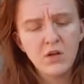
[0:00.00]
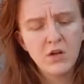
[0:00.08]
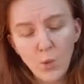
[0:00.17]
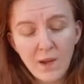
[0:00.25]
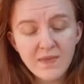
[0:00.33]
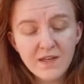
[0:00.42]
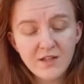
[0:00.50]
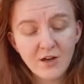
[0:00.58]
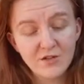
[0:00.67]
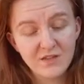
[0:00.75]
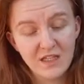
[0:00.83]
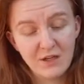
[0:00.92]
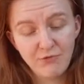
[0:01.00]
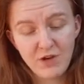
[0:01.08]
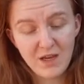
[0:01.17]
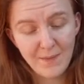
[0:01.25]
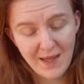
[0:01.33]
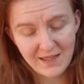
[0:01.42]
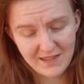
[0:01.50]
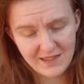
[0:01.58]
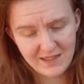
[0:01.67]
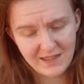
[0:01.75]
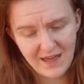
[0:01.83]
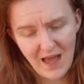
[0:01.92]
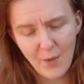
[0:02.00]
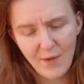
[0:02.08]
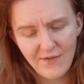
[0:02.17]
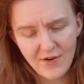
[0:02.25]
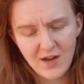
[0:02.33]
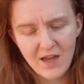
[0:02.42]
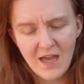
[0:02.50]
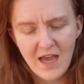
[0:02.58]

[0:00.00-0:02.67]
When the dancing recommenced, however,